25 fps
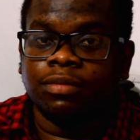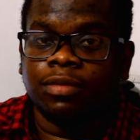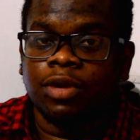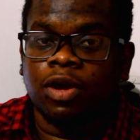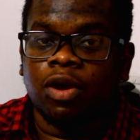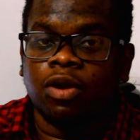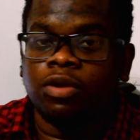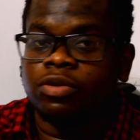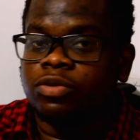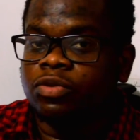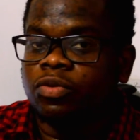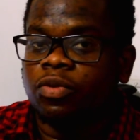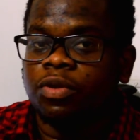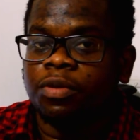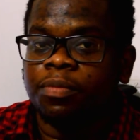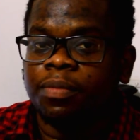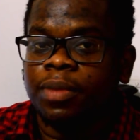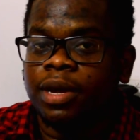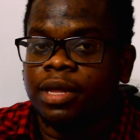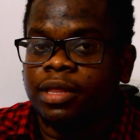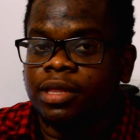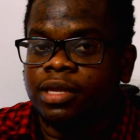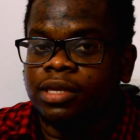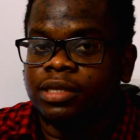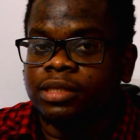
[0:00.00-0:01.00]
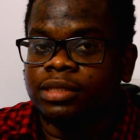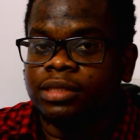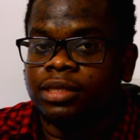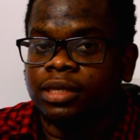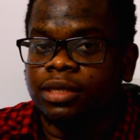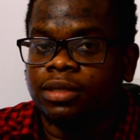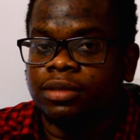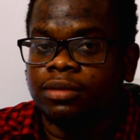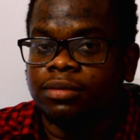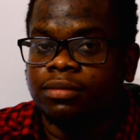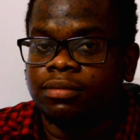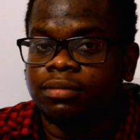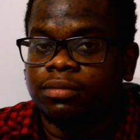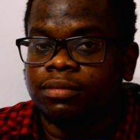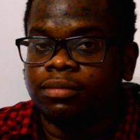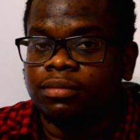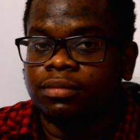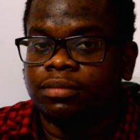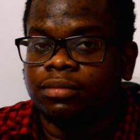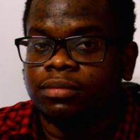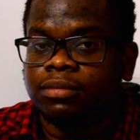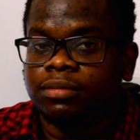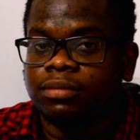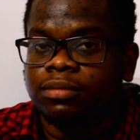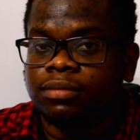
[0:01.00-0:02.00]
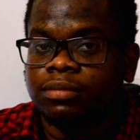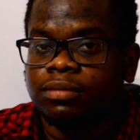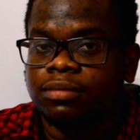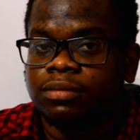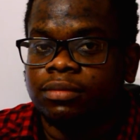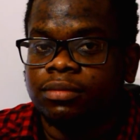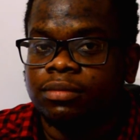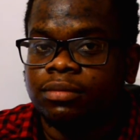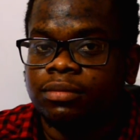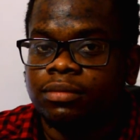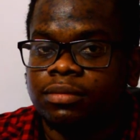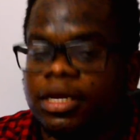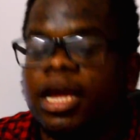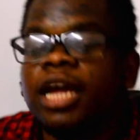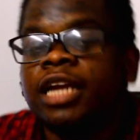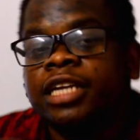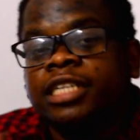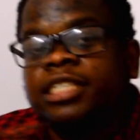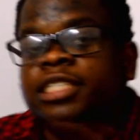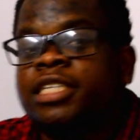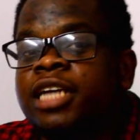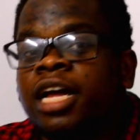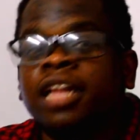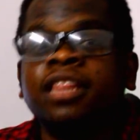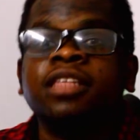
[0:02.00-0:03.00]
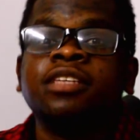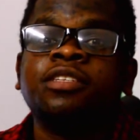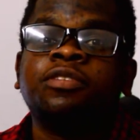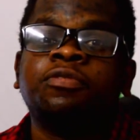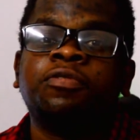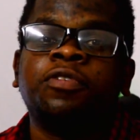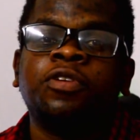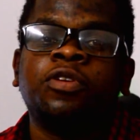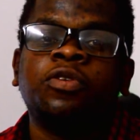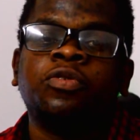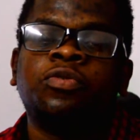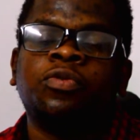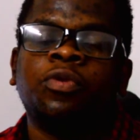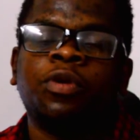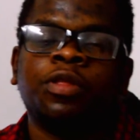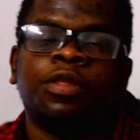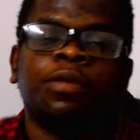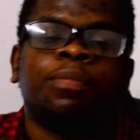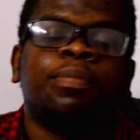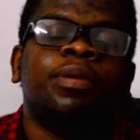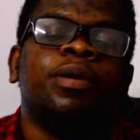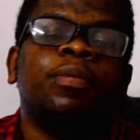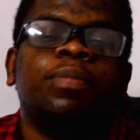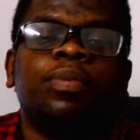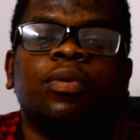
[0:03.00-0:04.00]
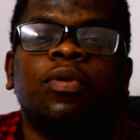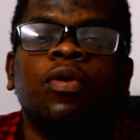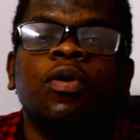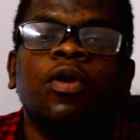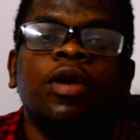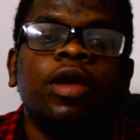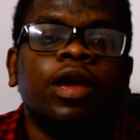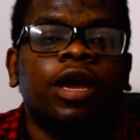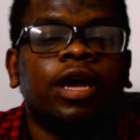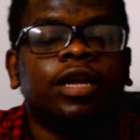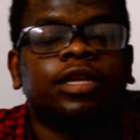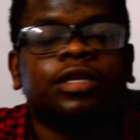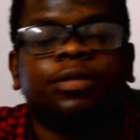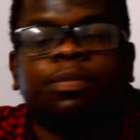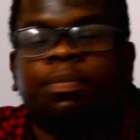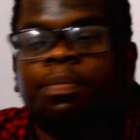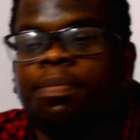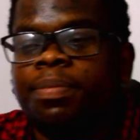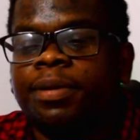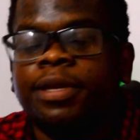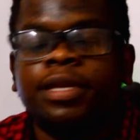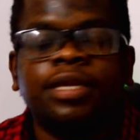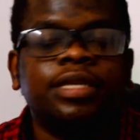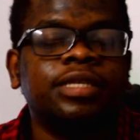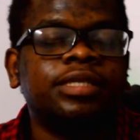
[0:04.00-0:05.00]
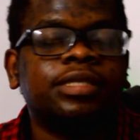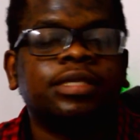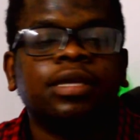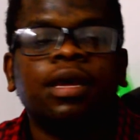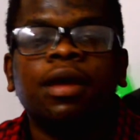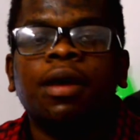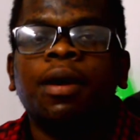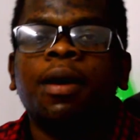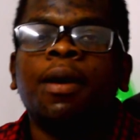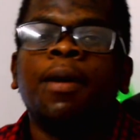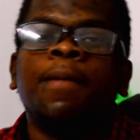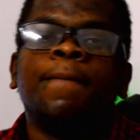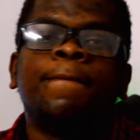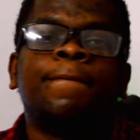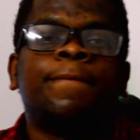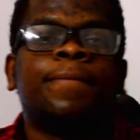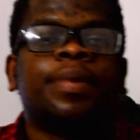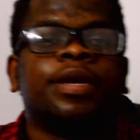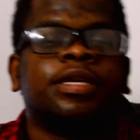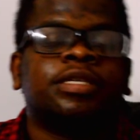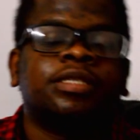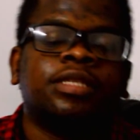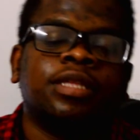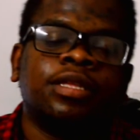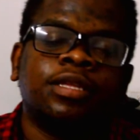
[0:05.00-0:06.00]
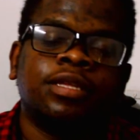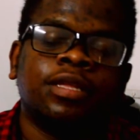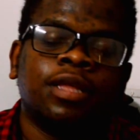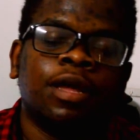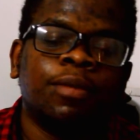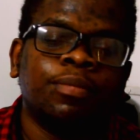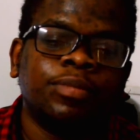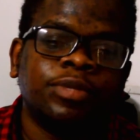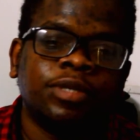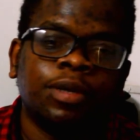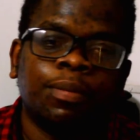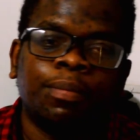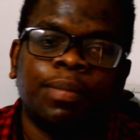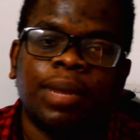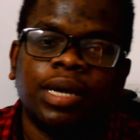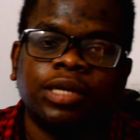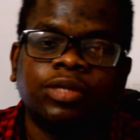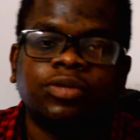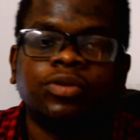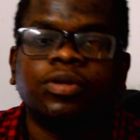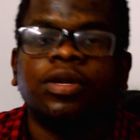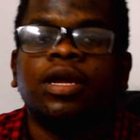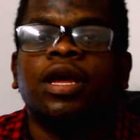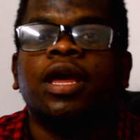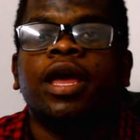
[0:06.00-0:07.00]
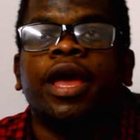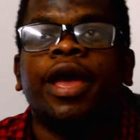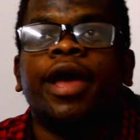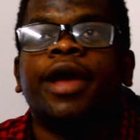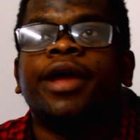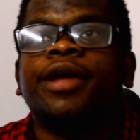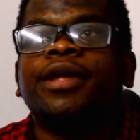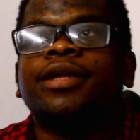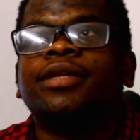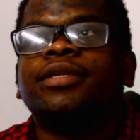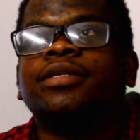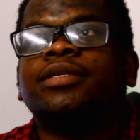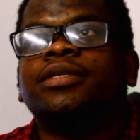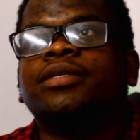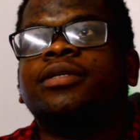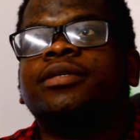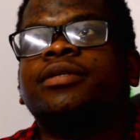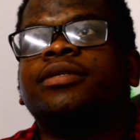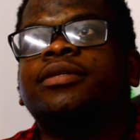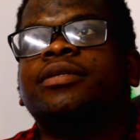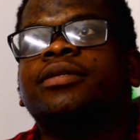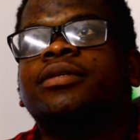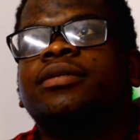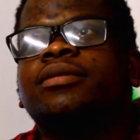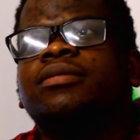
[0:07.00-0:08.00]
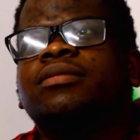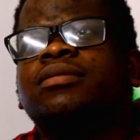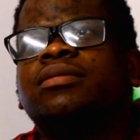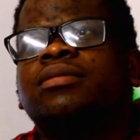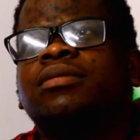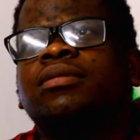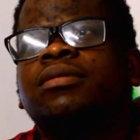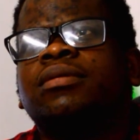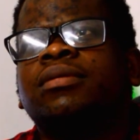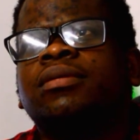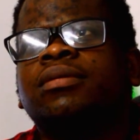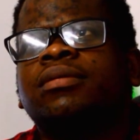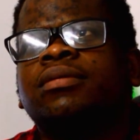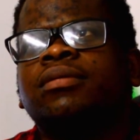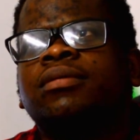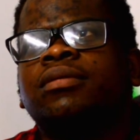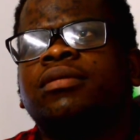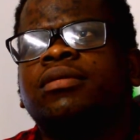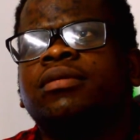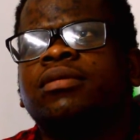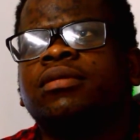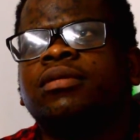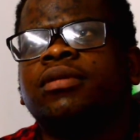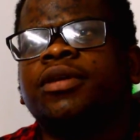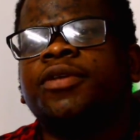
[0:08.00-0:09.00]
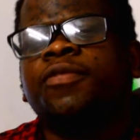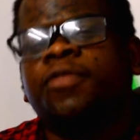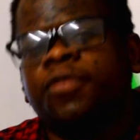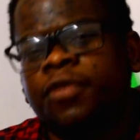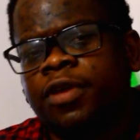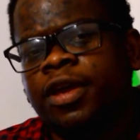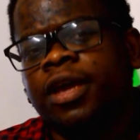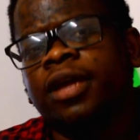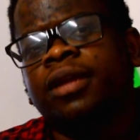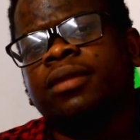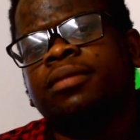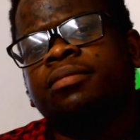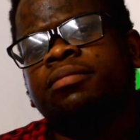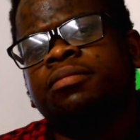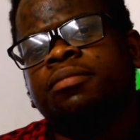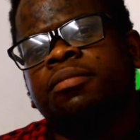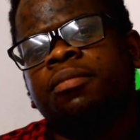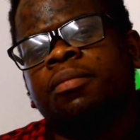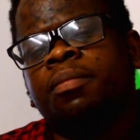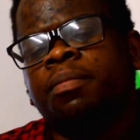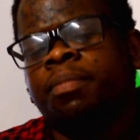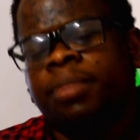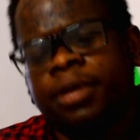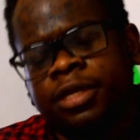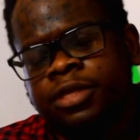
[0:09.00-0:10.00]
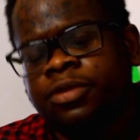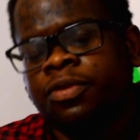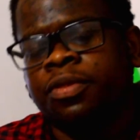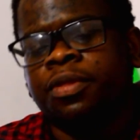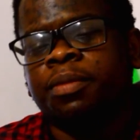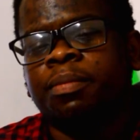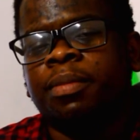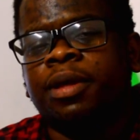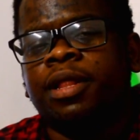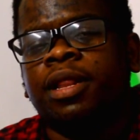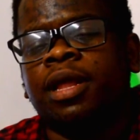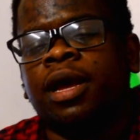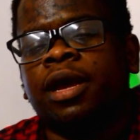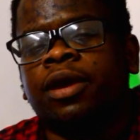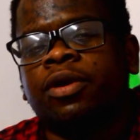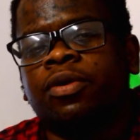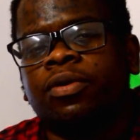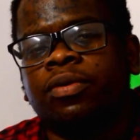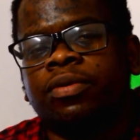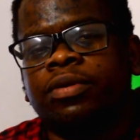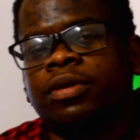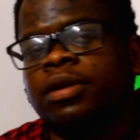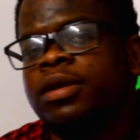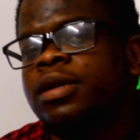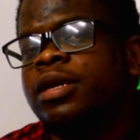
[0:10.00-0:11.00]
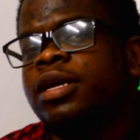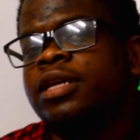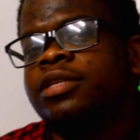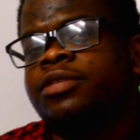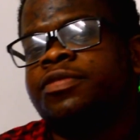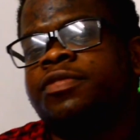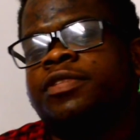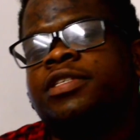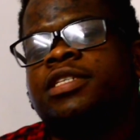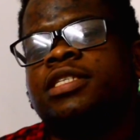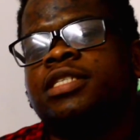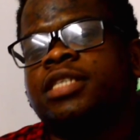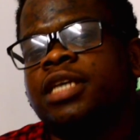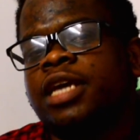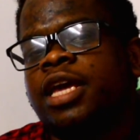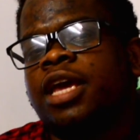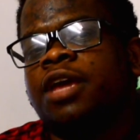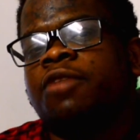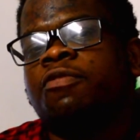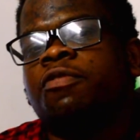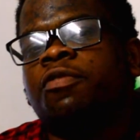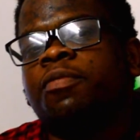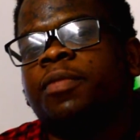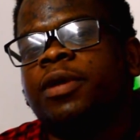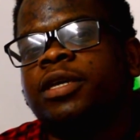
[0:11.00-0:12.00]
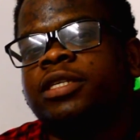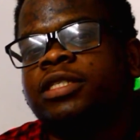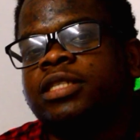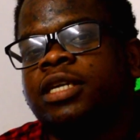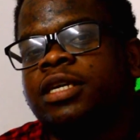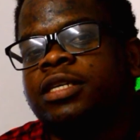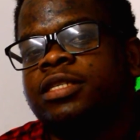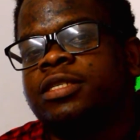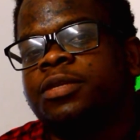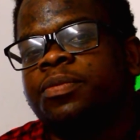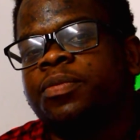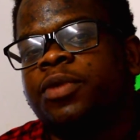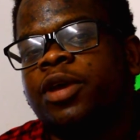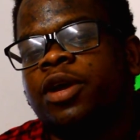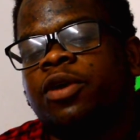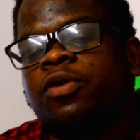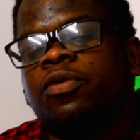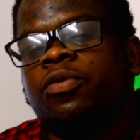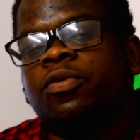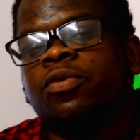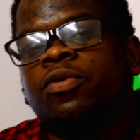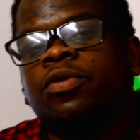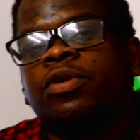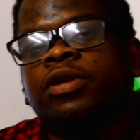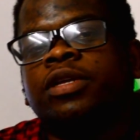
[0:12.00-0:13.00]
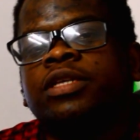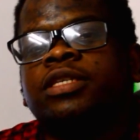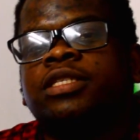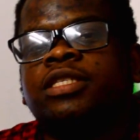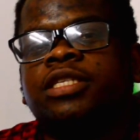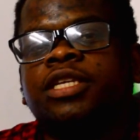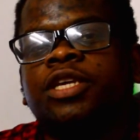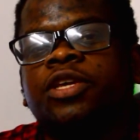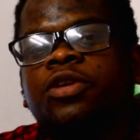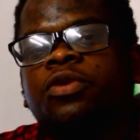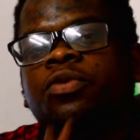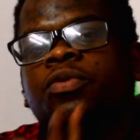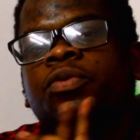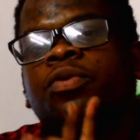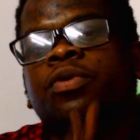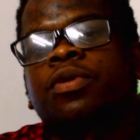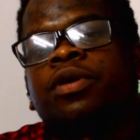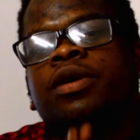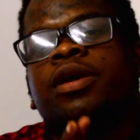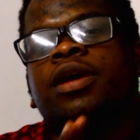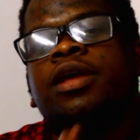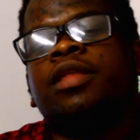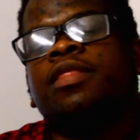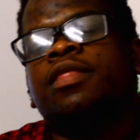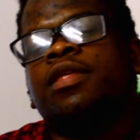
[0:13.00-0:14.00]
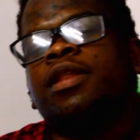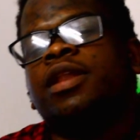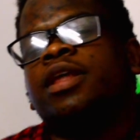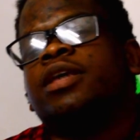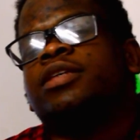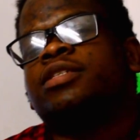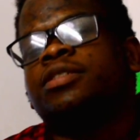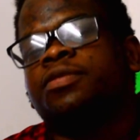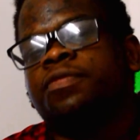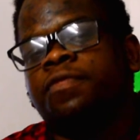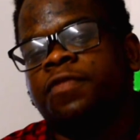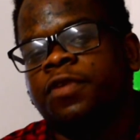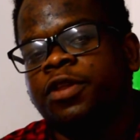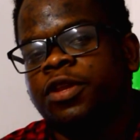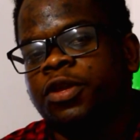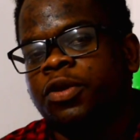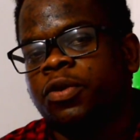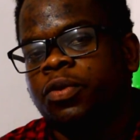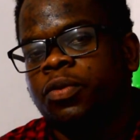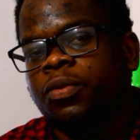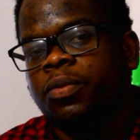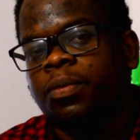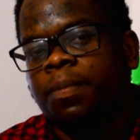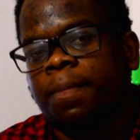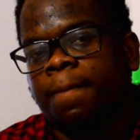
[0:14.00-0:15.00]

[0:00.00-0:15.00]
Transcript: I want to go and buy the S10. And share this video to other people, and please press the thumbs up button, and if you can, press on the bell icon. So this is K from #Yangu. See you in the next video.